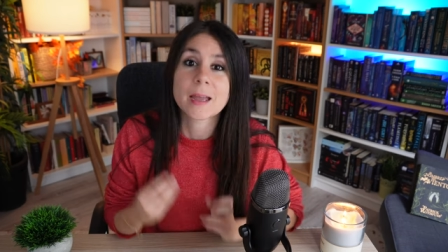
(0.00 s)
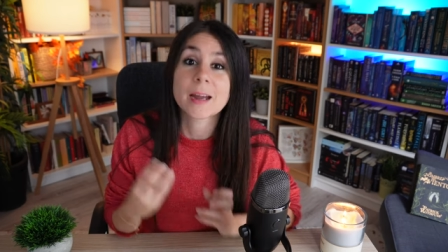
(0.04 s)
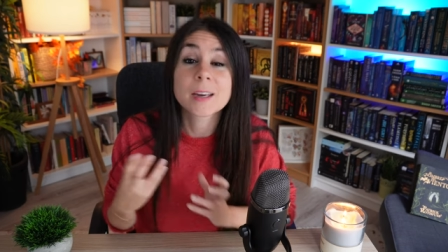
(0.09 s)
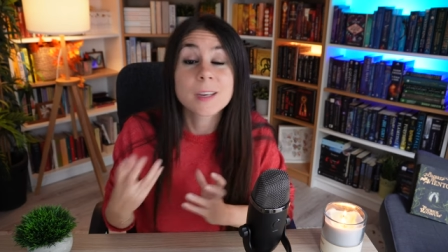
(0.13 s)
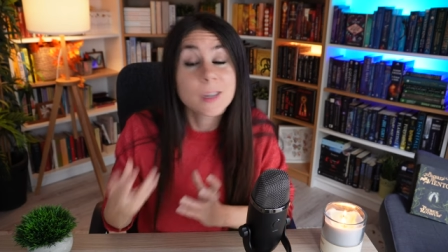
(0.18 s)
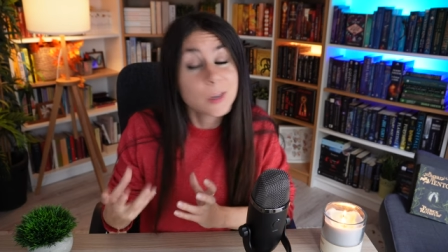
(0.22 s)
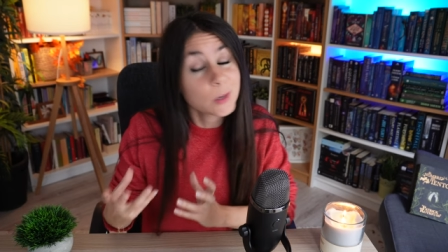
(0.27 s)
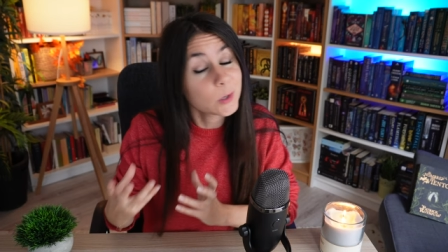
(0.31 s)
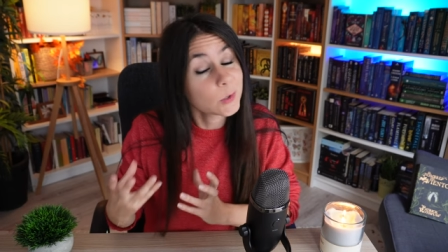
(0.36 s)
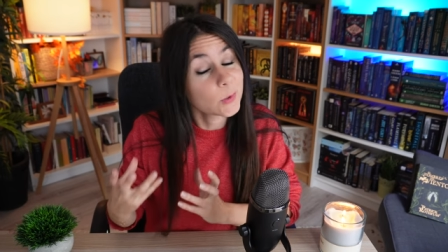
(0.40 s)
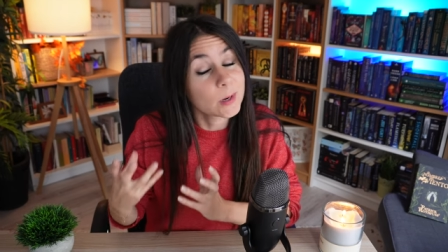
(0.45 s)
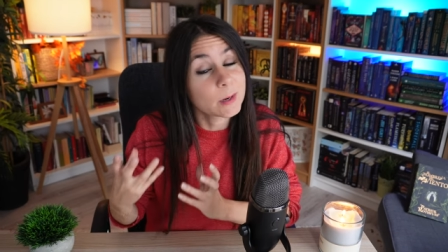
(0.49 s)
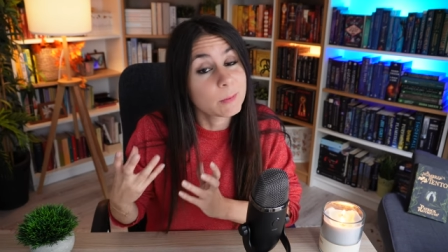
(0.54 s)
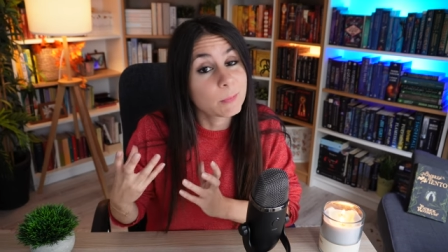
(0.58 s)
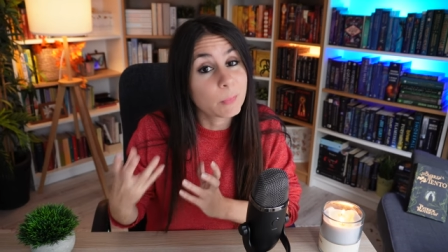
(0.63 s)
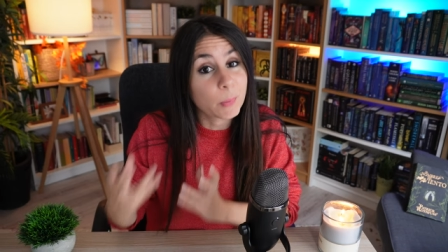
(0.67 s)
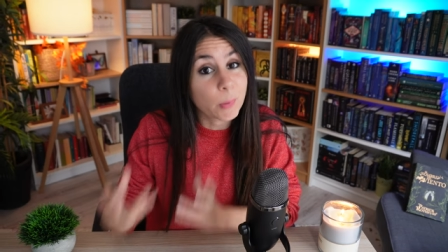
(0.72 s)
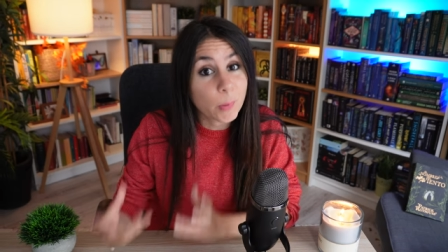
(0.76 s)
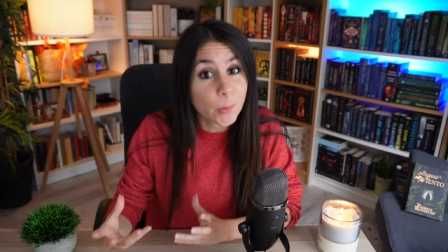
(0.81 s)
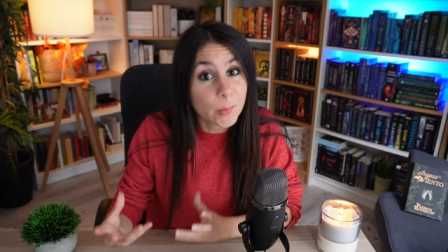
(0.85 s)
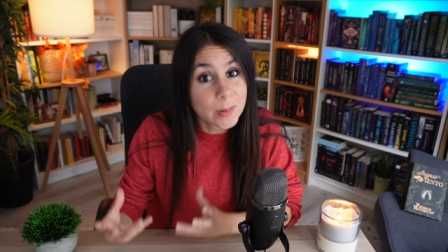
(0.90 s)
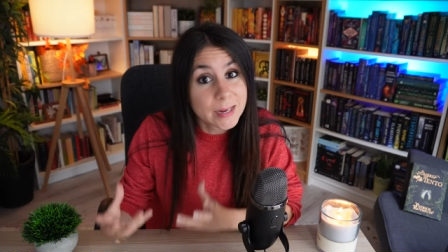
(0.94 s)
are usually
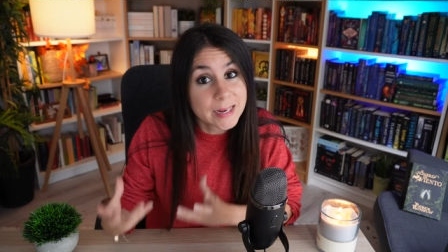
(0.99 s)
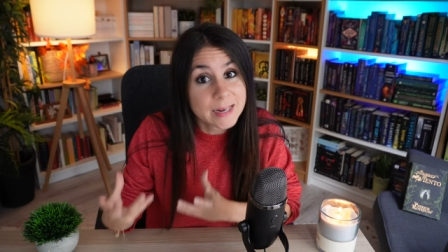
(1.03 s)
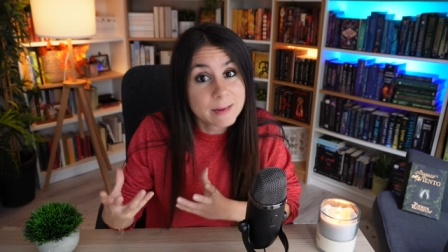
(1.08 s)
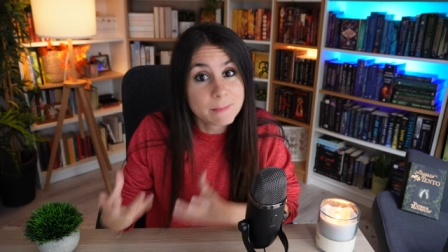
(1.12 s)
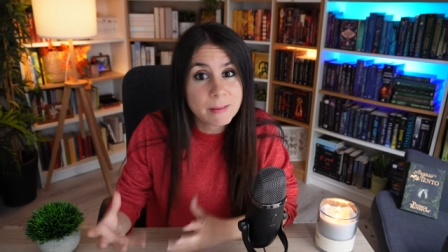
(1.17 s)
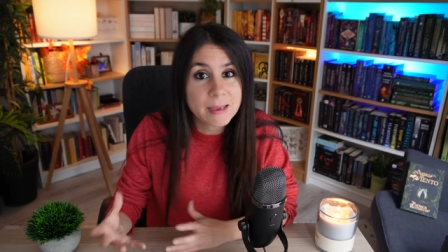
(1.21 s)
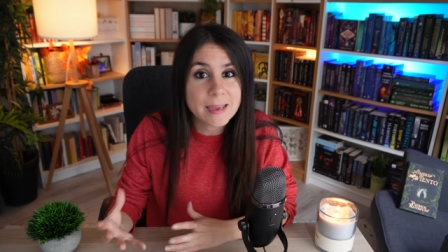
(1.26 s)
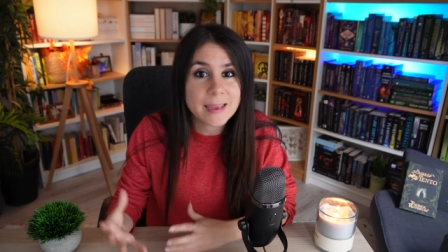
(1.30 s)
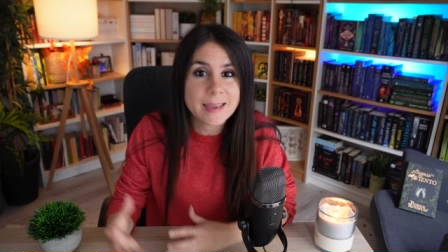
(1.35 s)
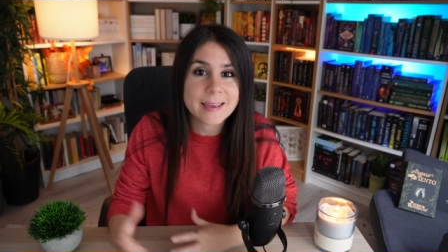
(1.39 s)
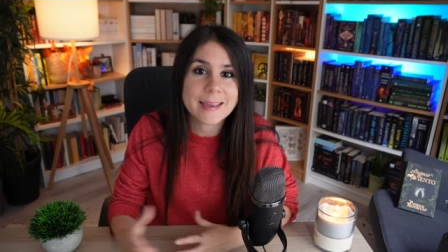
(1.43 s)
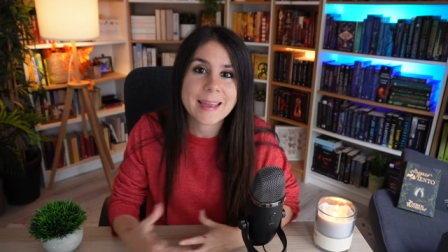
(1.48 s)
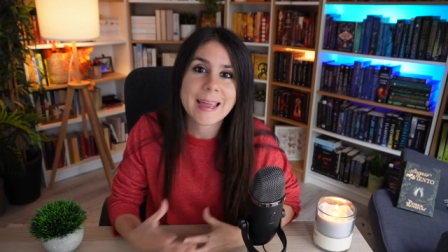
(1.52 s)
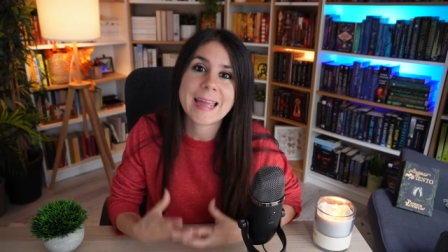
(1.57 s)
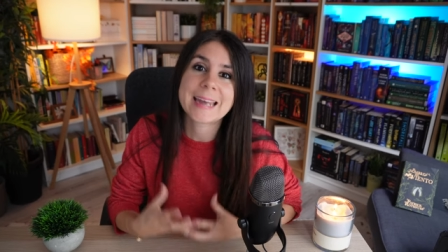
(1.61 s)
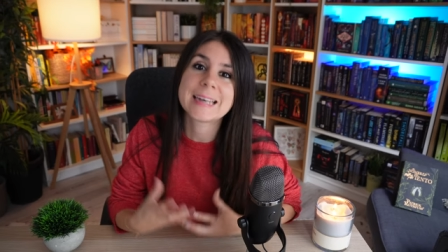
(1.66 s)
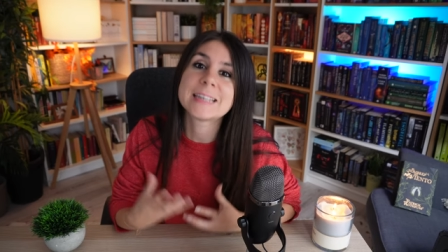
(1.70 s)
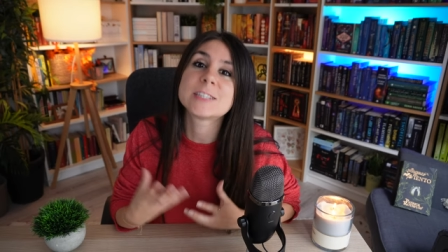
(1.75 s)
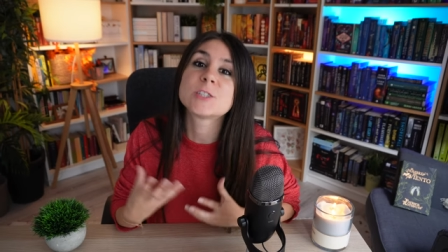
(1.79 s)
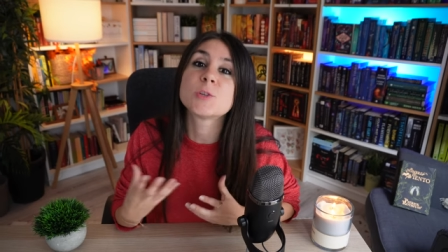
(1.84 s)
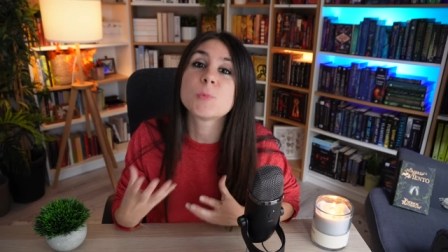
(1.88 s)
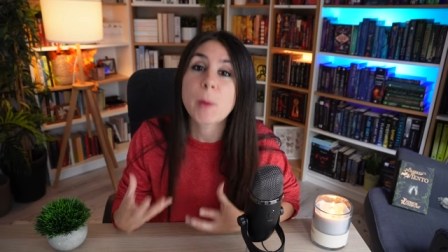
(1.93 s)
pretty big
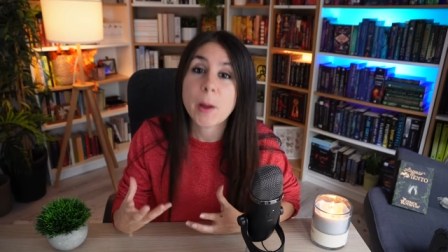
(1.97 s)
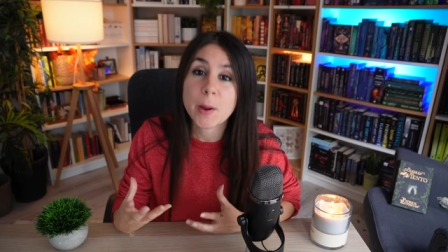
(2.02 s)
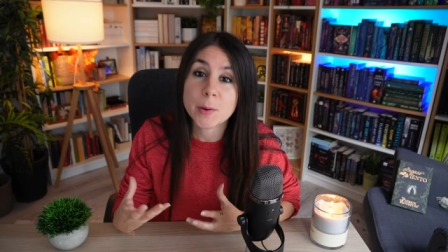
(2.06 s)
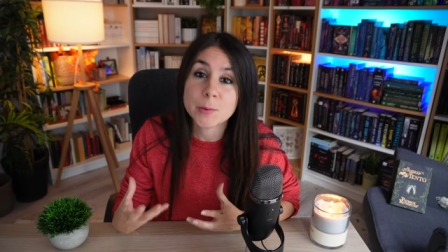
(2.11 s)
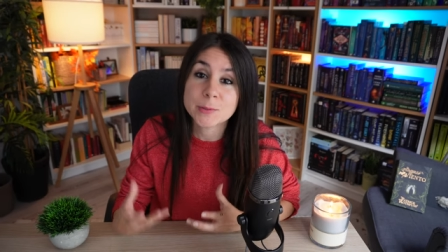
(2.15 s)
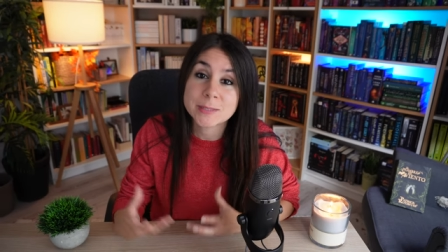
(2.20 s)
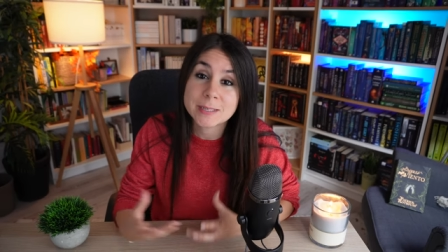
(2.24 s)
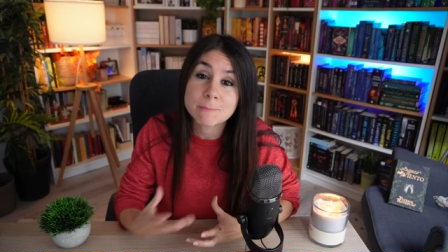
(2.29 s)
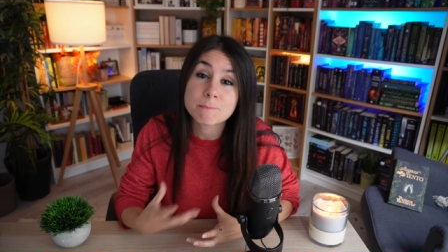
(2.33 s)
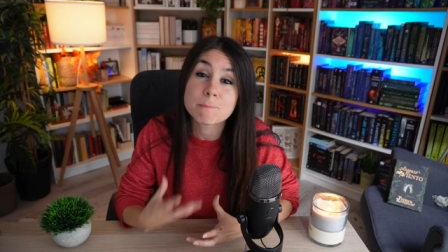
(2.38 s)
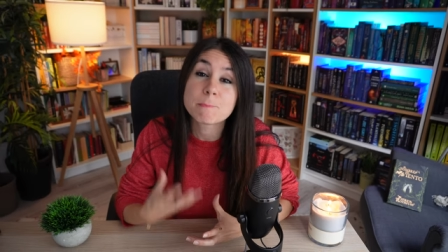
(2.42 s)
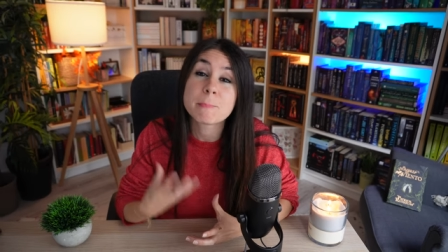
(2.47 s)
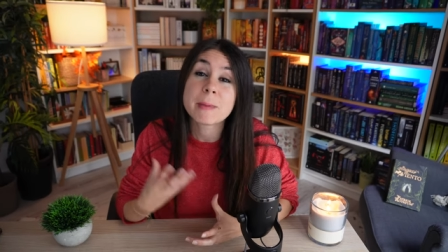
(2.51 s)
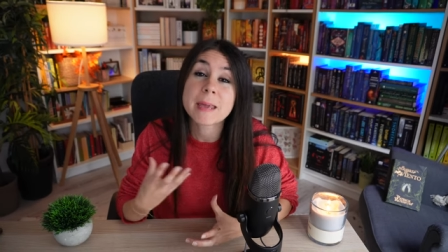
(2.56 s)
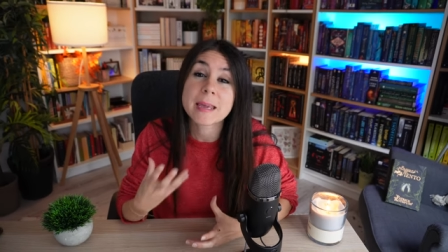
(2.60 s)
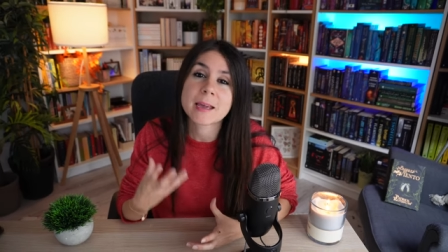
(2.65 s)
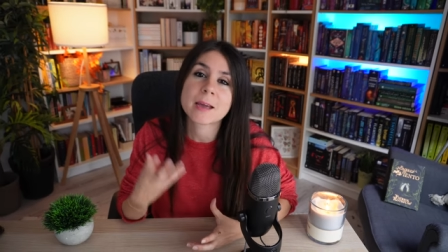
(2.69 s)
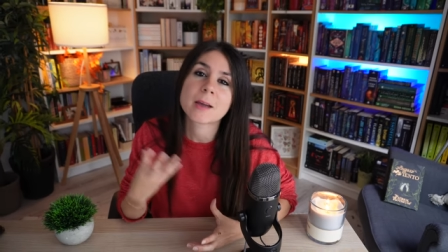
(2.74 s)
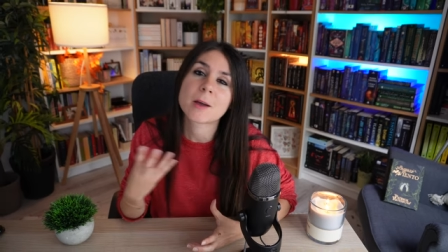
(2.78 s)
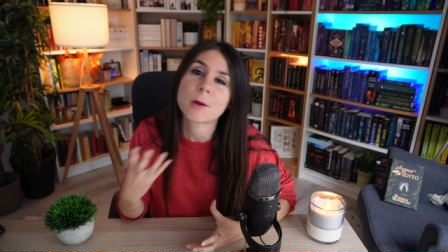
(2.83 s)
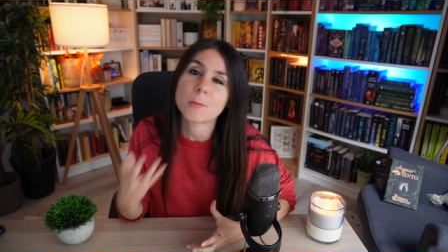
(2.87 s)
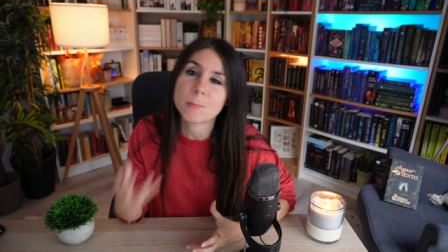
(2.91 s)
and suppose a
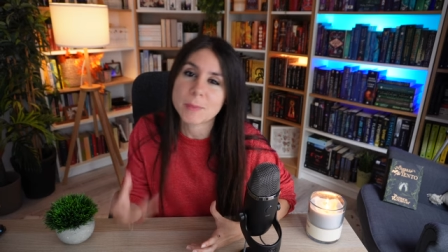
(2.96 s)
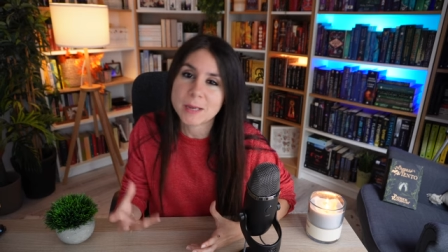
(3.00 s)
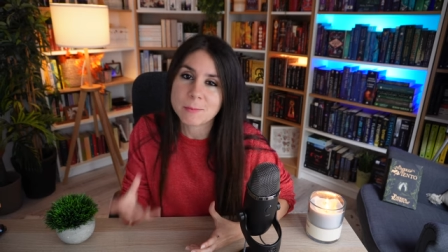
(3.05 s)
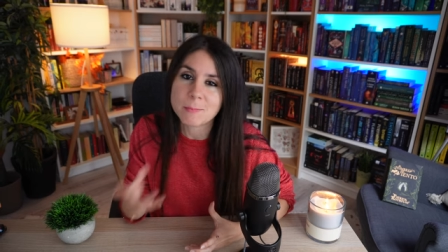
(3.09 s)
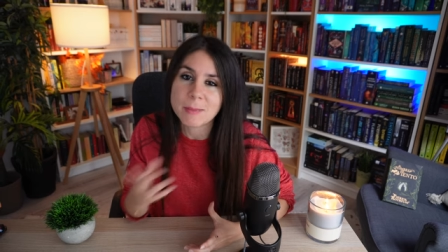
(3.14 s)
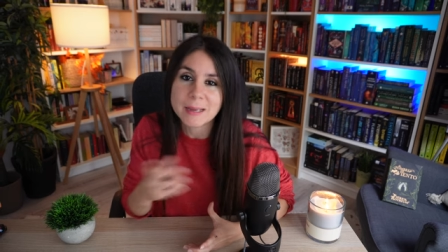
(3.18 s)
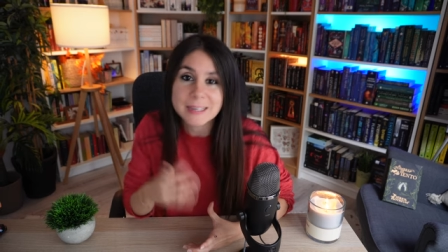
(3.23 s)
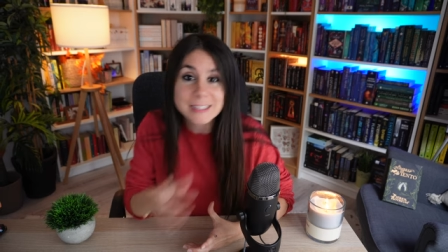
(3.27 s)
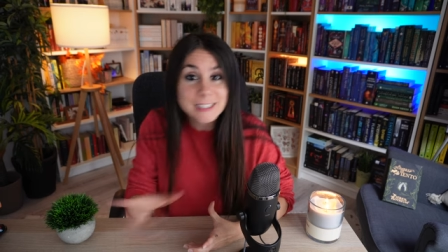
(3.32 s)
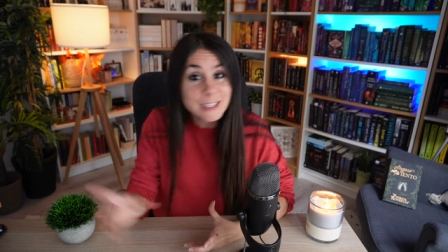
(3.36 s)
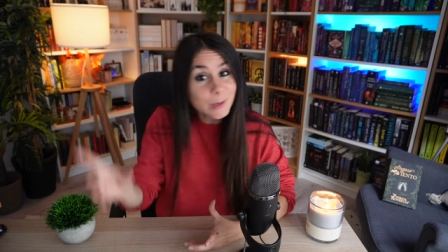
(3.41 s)
big commitment.